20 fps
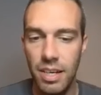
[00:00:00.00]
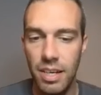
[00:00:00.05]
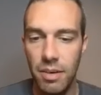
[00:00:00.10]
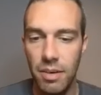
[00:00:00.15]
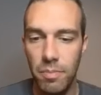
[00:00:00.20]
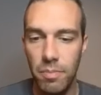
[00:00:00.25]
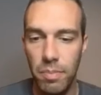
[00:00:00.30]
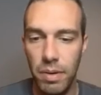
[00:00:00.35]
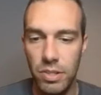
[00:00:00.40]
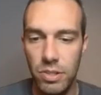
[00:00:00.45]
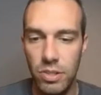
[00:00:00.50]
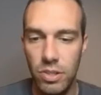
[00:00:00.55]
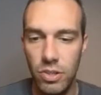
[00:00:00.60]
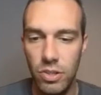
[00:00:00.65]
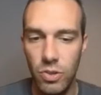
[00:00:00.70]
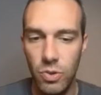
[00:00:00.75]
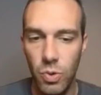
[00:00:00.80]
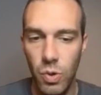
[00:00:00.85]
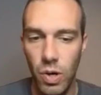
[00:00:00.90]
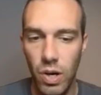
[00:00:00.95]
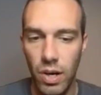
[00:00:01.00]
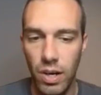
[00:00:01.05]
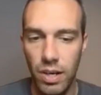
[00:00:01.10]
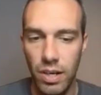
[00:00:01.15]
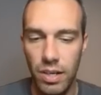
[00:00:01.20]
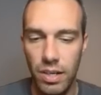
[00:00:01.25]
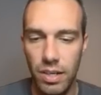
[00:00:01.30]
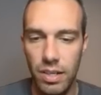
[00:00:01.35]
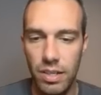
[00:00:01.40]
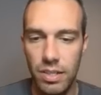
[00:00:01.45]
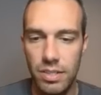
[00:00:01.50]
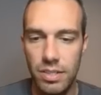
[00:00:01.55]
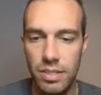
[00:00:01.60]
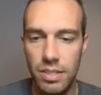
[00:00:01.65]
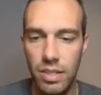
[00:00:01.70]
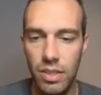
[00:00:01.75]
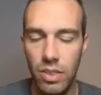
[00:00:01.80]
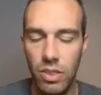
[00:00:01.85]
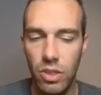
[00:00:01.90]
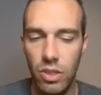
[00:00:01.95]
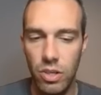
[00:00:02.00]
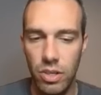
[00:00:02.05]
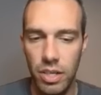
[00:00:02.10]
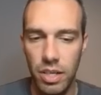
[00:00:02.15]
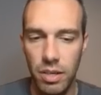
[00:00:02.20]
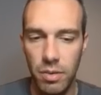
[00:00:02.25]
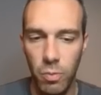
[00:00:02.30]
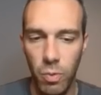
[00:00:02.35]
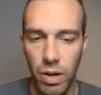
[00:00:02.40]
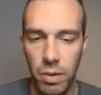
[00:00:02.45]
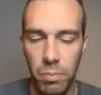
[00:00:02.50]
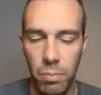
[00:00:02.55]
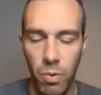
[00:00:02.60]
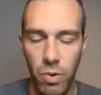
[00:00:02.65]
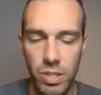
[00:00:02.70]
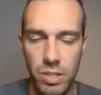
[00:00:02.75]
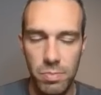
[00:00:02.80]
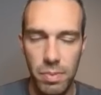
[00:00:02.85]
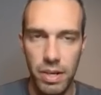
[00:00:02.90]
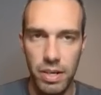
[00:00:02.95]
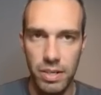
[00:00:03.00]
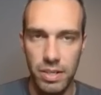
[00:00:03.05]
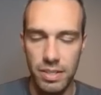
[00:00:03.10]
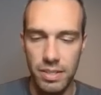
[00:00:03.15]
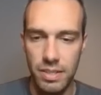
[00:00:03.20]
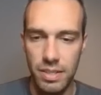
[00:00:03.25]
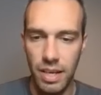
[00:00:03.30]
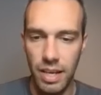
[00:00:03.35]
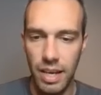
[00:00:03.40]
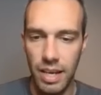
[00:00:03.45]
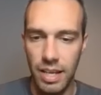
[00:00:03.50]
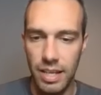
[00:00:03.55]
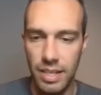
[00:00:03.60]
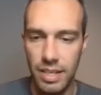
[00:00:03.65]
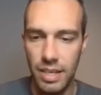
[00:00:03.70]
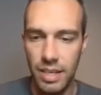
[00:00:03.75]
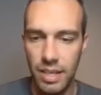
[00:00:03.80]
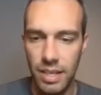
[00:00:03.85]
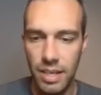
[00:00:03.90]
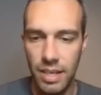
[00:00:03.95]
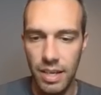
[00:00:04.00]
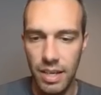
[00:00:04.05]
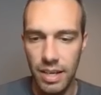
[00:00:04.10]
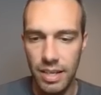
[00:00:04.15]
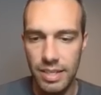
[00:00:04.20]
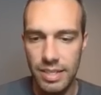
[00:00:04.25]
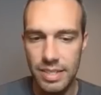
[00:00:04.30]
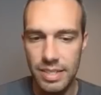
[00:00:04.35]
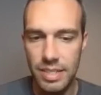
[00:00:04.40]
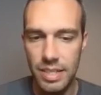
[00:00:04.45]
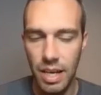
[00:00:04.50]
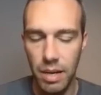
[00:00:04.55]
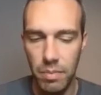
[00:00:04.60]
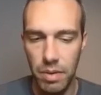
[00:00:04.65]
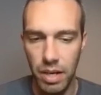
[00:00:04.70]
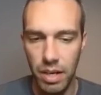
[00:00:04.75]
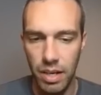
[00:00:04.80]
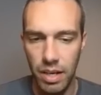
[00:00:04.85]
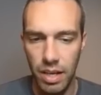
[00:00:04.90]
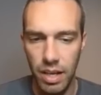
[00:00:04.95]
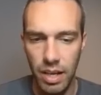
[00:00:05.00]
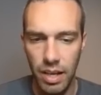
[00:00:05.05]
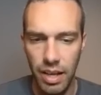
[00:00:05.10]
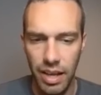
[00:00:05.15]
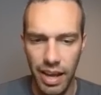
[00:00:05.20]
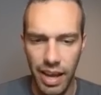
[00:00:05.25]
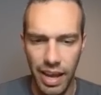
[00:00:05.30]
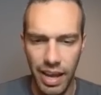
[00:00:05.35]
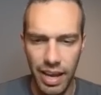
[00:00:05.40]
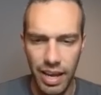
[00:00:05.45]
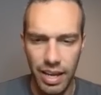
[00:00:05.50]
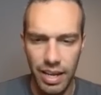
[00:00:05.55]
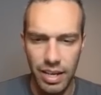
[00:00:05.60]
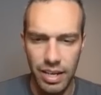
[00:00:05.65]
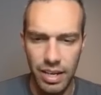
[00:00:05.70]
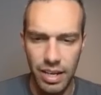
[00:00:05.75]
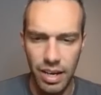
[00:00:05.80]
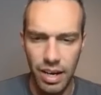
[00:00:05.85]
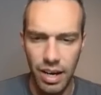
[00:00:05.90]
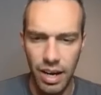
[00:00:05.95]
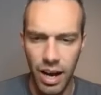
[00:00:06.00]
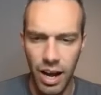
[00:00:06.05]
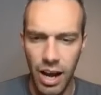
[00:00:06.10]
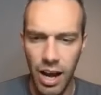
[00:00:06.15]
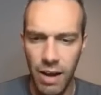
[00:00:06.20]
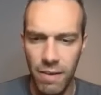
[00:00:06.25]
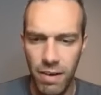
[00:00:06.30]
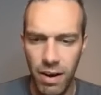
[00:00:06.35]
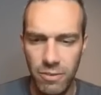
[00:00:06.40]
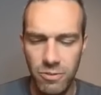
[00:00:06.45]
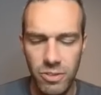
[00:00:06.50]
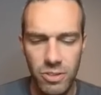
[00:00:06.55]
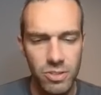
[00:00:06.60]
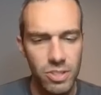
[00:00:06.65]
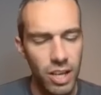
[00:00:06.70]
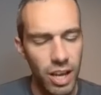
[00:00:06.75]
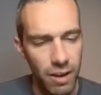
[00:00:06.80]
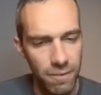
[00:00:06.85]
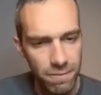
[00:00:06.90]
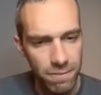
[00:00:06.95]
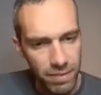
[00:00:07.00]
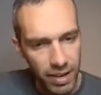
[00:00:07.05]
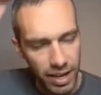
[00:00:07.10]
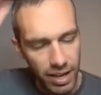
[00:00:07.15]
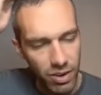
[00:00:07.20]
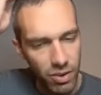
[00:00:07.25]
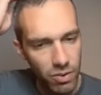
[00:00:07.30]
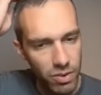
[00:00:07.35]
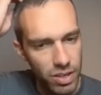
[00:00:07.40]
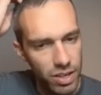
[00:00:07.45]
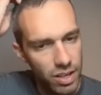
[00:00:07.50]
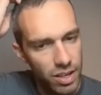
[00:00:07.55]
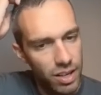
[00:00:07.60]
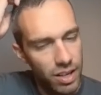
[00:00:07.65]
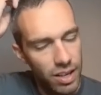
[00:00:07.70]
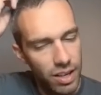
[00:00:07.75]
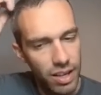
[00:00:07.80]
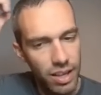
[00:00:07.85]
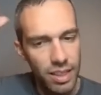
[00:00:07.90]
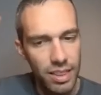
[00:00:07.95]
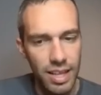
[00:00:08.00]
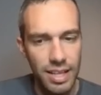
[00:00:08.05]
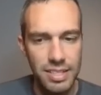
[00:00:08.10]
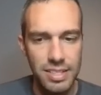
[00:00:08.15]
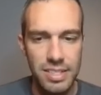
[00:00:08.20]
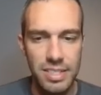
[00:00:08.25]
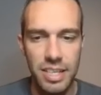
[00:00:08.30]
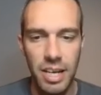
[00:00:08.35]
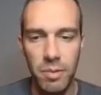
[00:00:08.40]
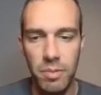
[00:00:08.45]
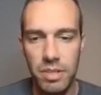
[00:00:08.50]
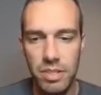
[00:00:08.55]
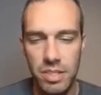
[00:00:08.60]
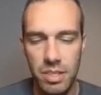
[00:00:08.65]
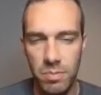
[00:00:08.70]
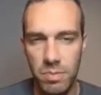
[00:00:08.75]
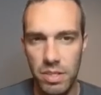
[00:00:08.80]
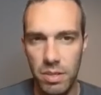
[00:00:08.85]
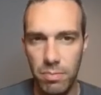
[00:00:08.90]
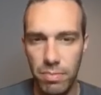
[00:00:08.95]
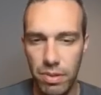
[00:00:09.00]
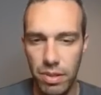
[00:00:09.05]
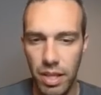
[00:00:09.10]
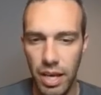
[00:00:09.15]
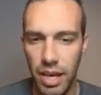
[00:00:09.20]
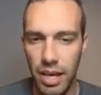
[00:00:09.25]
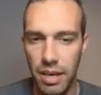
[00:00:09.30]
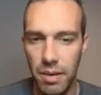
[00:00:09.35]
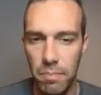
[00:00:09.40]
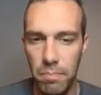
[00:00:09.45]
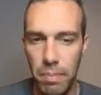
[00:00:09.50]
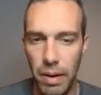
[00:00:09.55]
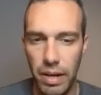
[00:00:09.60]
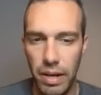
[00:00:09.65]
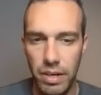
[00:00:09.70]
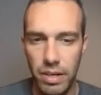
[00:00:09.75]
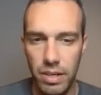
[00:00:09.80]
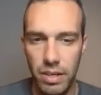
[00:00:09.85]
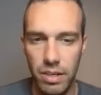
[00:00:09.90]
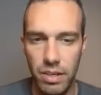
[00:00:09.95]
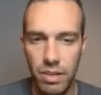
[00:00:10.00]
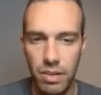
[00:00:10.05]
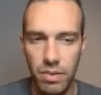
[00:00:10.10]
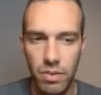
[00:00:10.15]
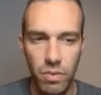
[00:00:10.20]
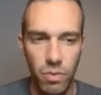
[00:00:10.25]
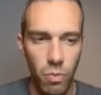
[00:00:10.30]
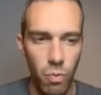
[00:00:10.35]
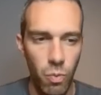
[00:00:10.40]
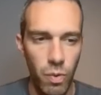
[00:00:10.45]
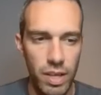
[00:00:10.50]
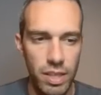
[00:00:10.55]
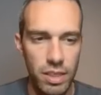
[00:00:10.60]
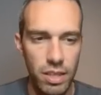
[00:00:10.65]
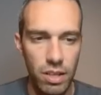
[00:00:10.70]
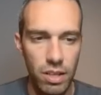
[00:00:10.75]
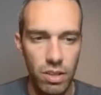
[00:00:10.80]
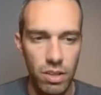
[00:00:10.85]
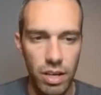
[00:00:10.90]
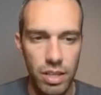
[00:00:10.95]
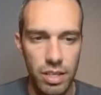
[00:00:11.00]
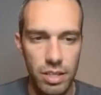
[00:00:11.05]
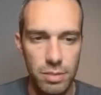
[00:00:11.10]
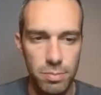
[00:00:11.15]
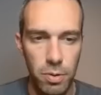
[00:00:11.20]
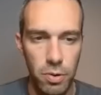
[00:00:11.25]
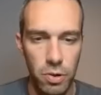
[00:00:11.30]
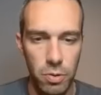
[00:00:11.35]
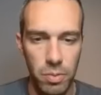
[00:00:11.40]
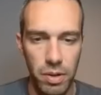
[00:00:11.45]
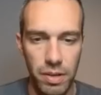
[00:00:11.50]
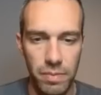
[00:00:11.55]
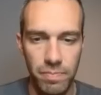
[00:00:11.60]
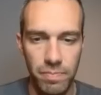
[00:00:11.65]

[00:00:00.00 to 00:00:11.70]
but you are 31 points better in stamina. And I just have found that stamina seems to play better with a lot of these Pokemon.